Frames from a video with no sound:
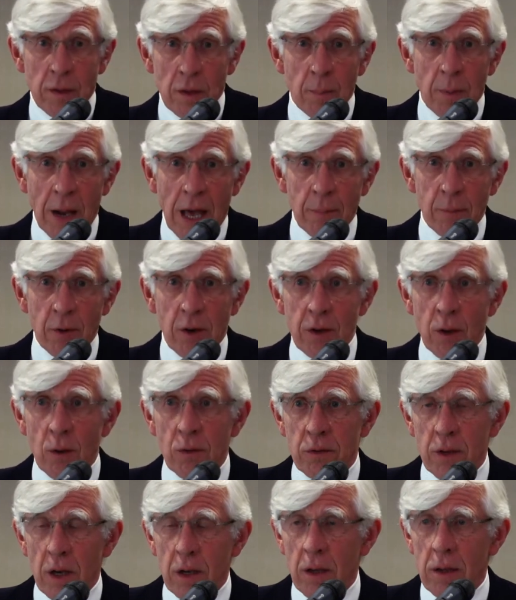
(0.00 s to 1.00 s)
the Blackburn Youth
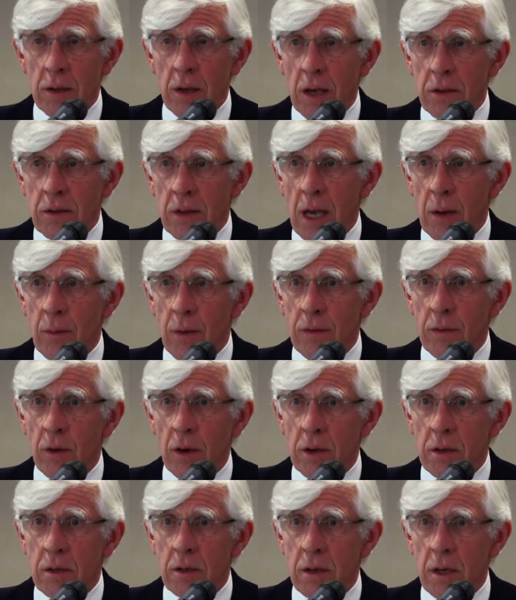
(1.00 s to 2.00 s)
Zone, as I say, we've
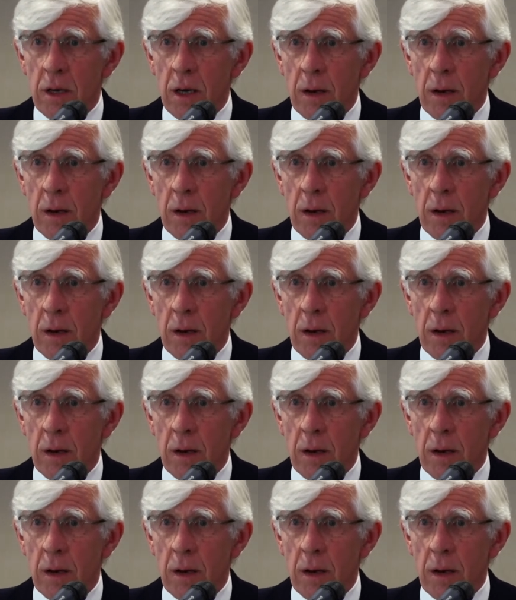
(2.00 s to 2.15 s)
got